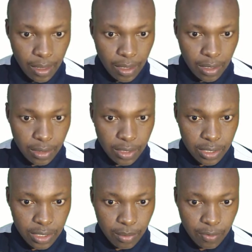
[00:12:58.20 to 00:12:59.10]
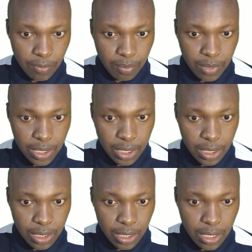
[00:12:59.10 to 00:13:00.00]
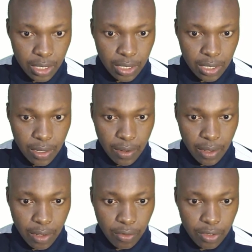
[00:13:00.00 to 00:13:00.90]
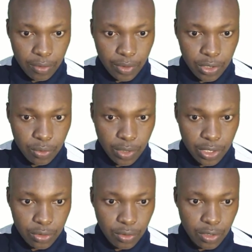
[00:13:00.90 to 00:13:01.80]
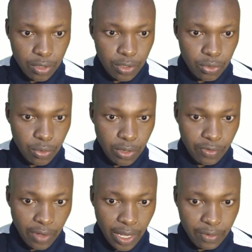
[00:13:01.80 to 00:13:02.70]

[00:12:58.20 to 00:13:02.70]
the sum of the middle all the way to y2 all the way to y5.